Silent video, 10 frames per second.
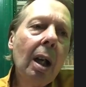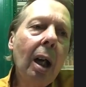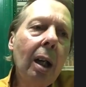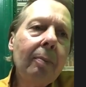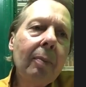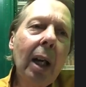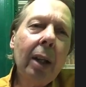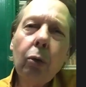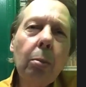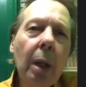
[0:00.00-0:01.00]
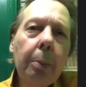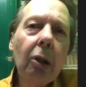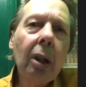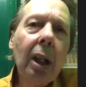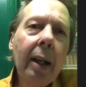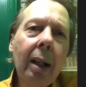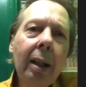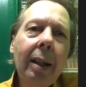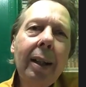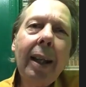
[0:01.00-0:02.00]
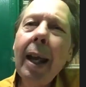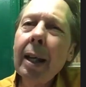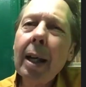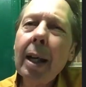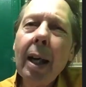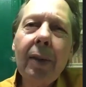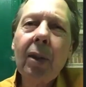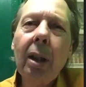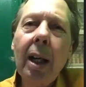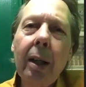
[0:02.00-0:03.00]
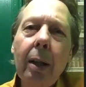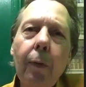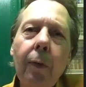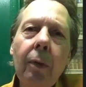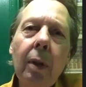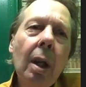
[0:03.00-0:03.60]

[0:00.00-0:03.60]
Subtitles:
I just remember a lot of chaos, a lot of